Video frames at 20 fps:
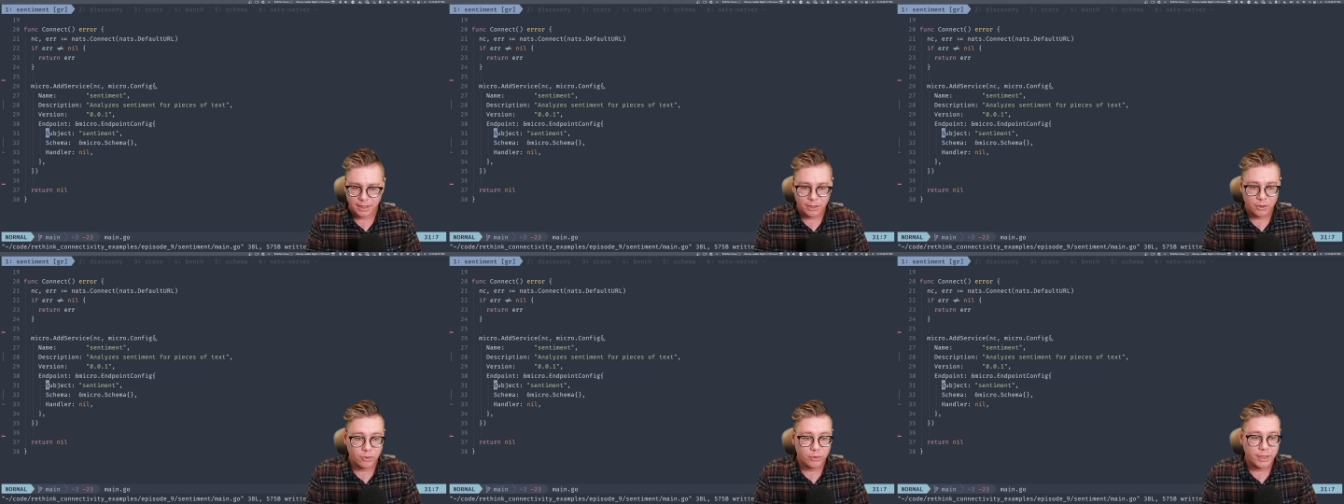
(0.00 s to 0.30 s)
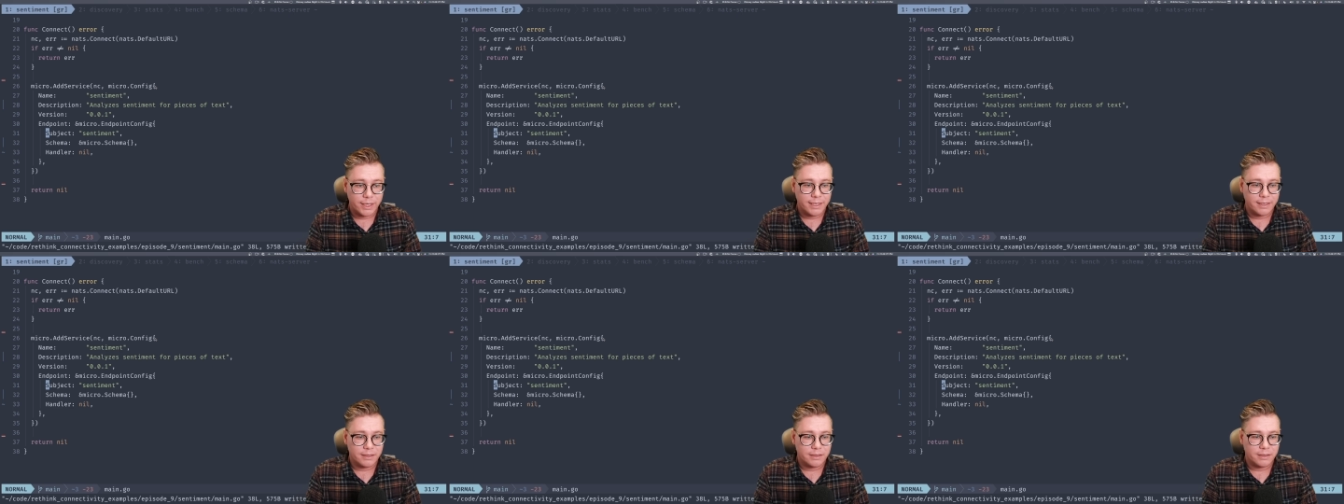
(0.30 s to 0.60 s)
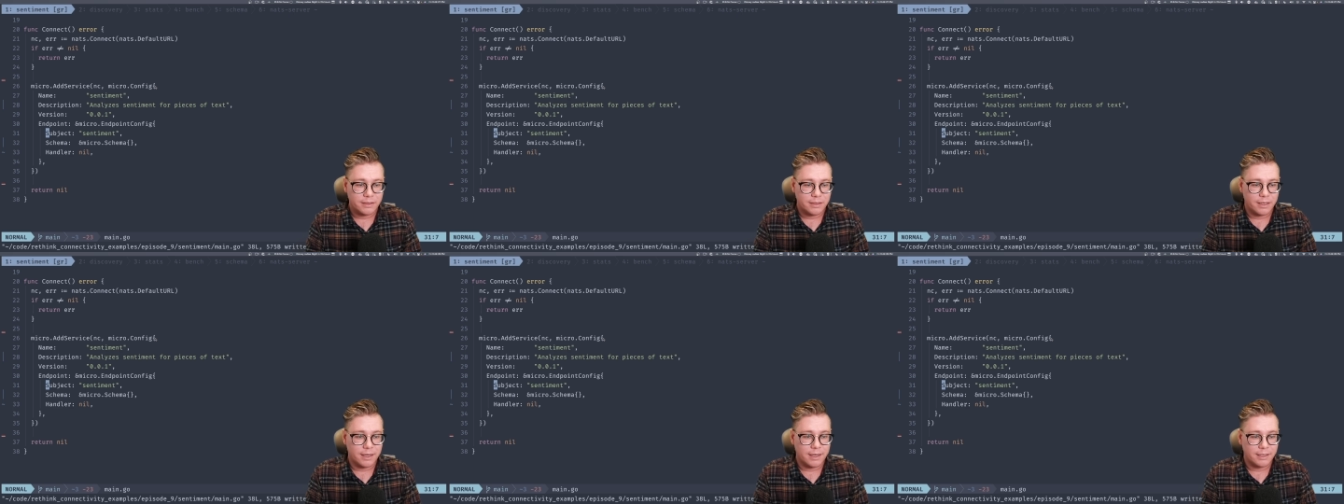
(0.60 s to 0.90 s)
create
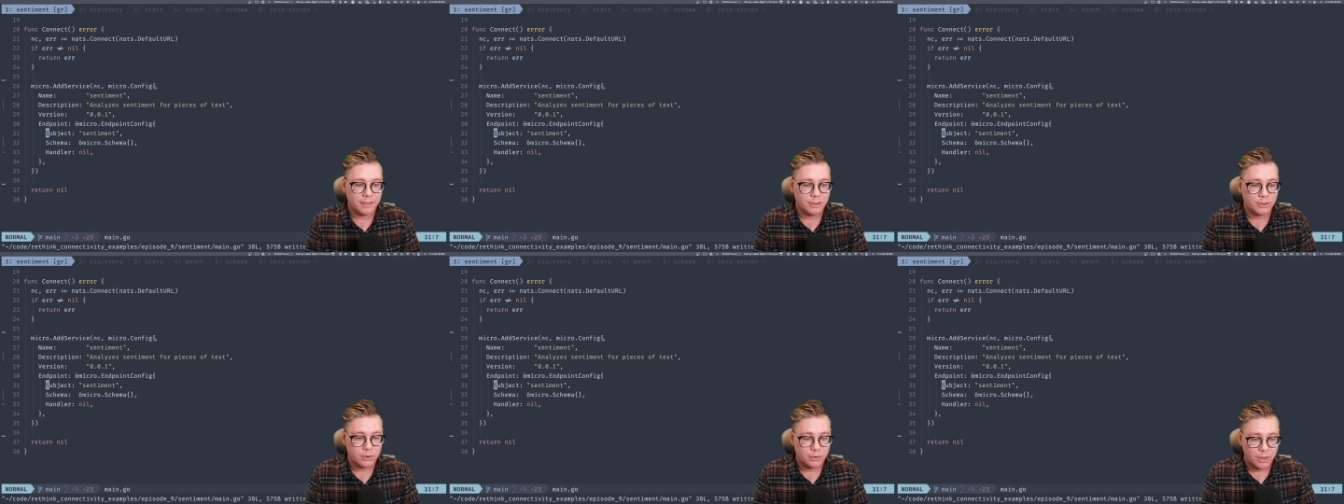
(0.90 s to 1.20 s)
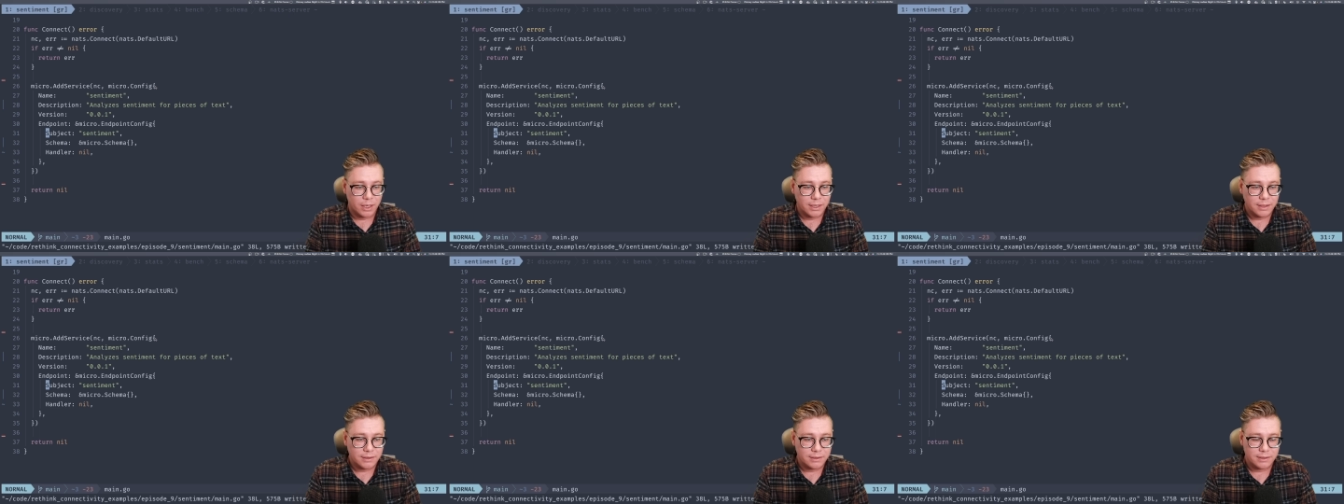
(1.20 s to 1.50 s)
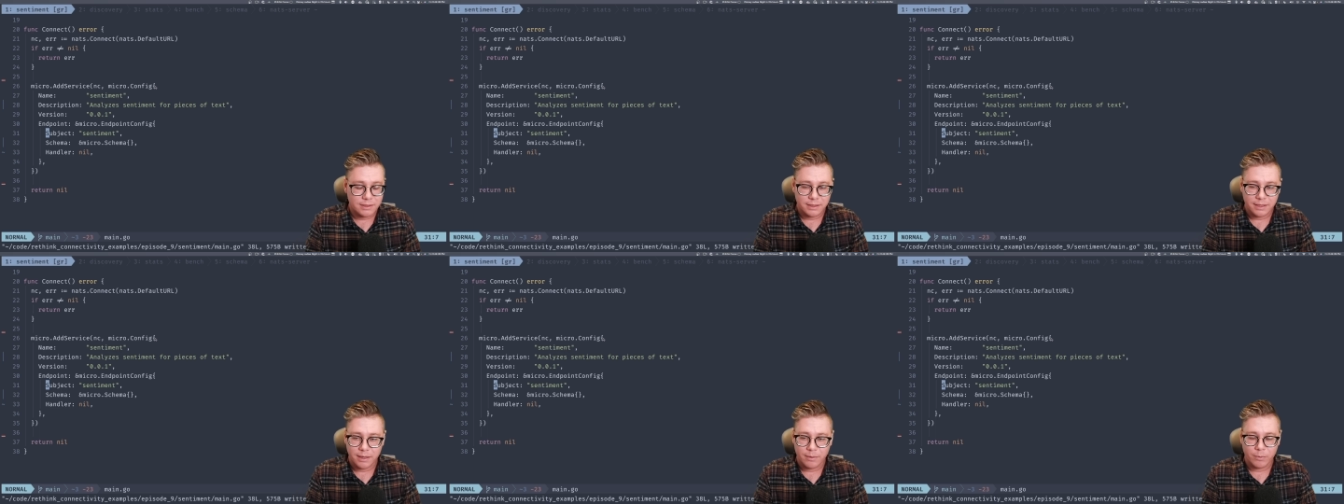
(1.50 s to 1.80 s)

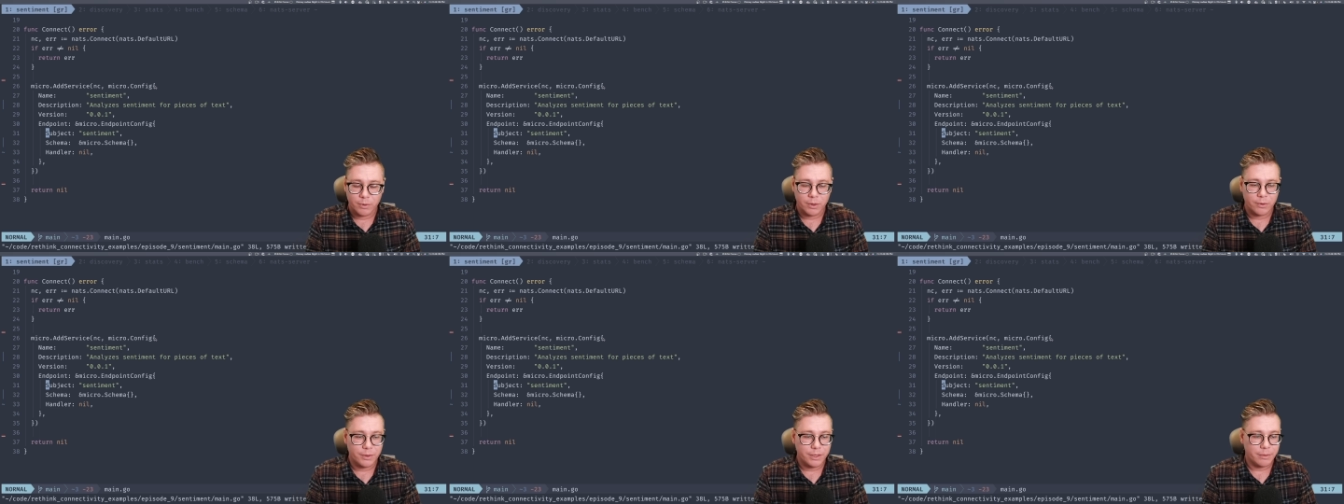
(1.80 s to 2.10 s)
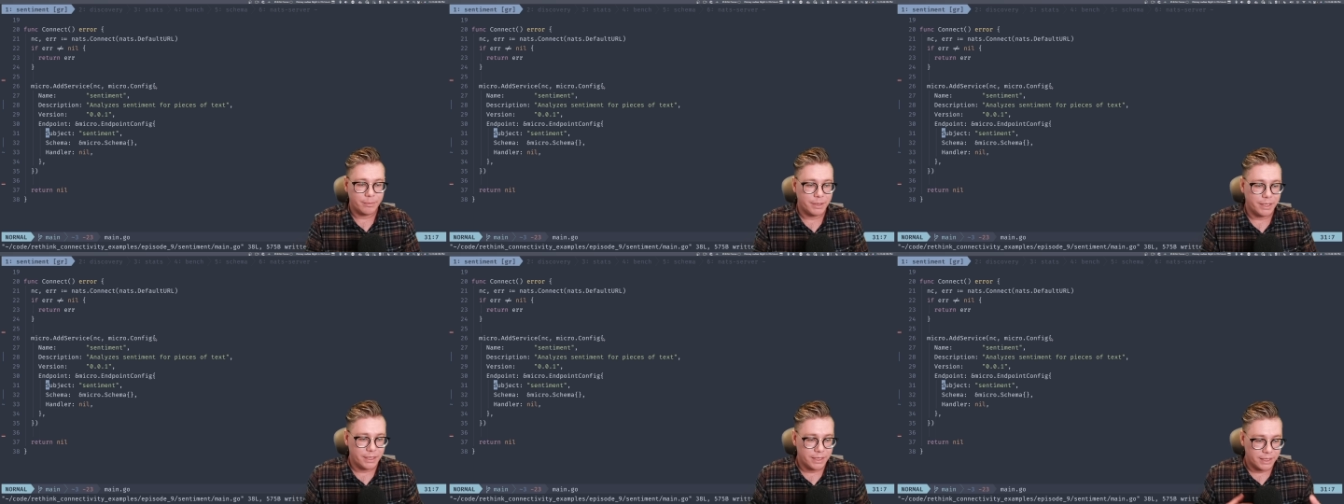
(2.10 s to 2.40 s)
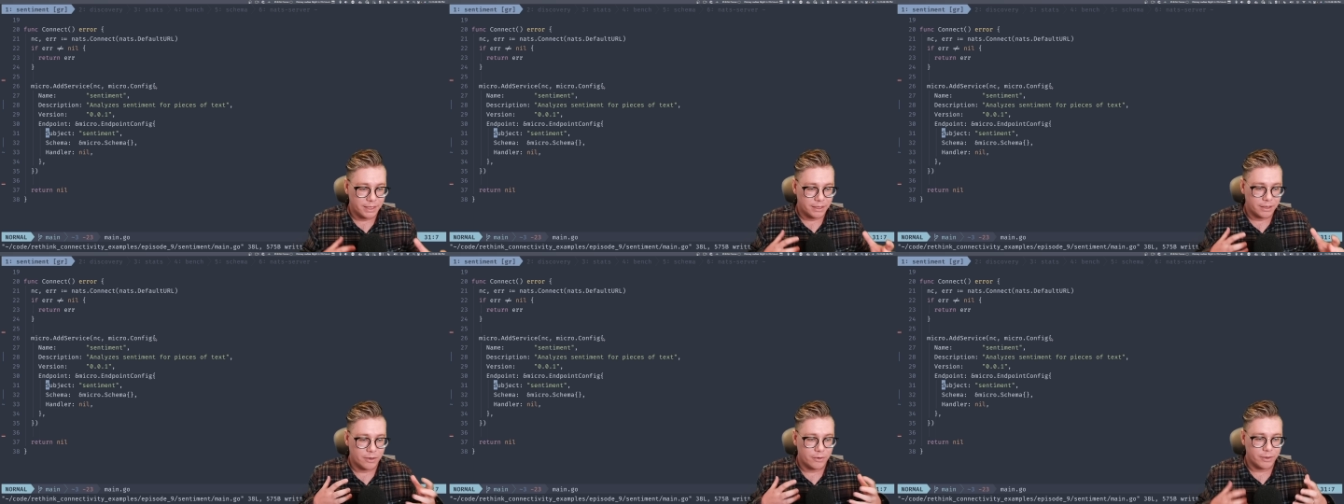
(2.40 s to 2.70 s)
structs that we're going to be
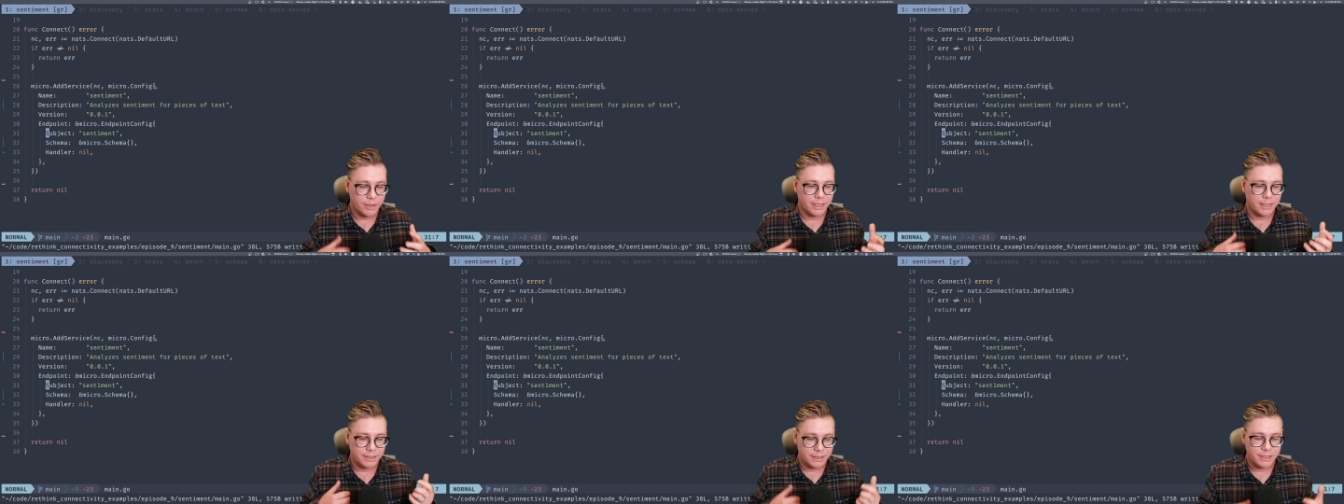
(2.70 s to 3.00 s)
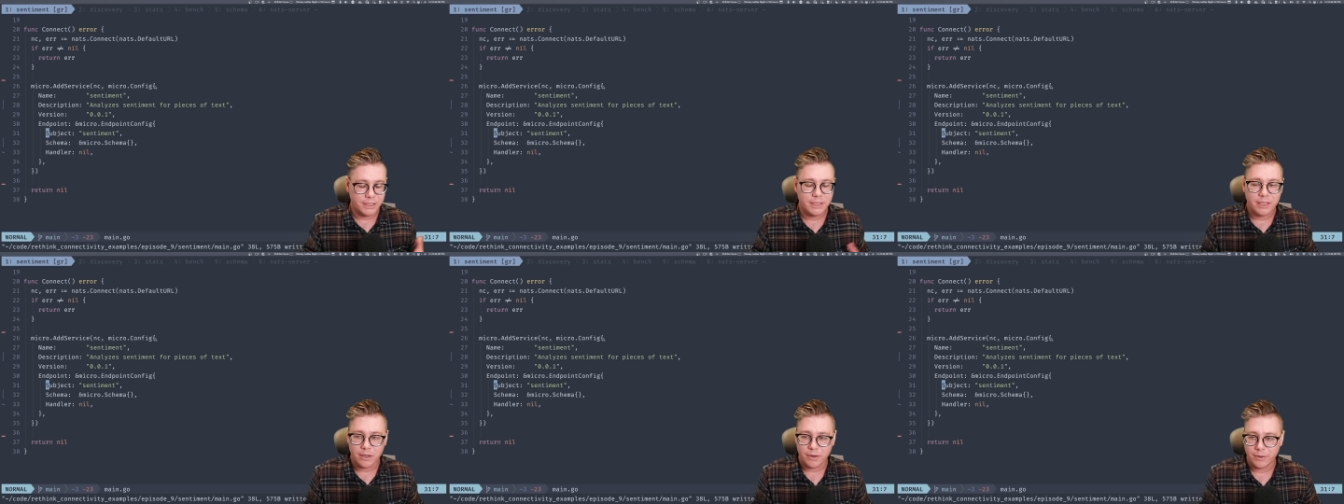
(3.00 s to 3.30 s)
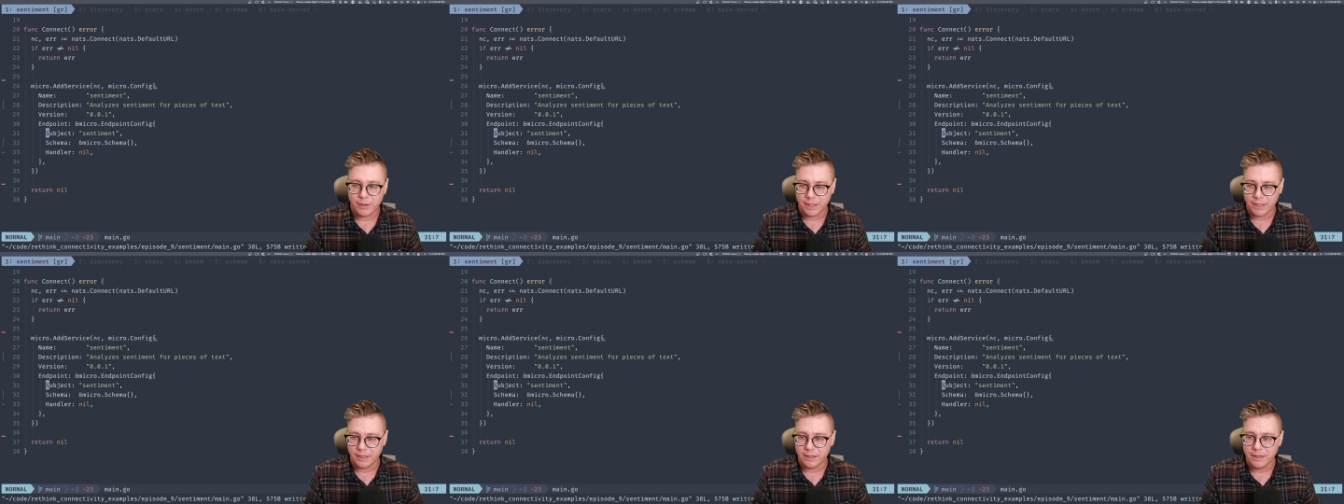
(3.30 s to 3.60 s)
encoding and
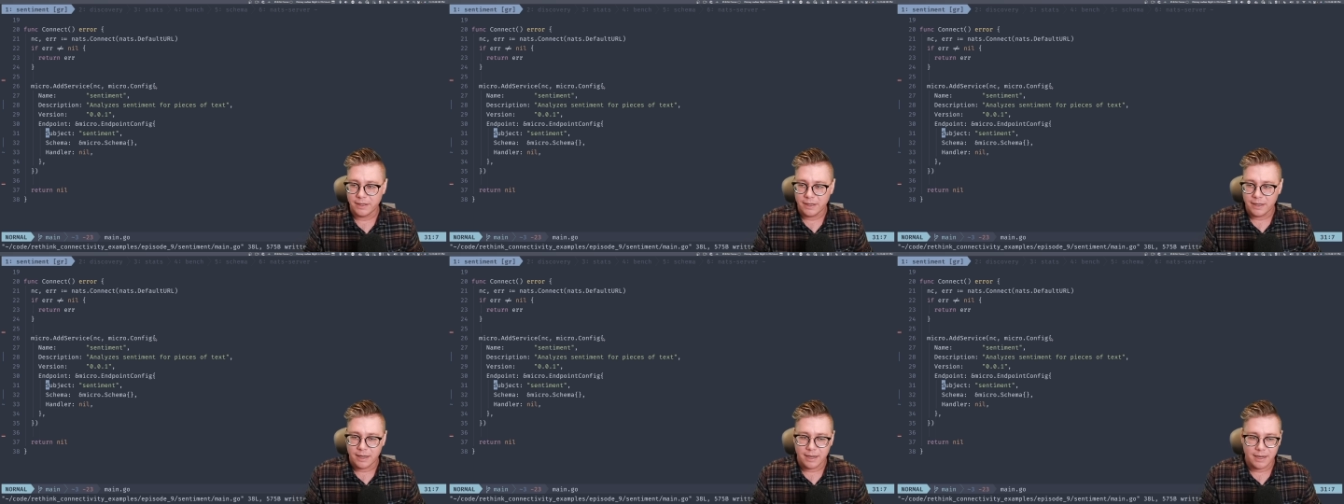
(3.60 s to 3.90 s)
decoding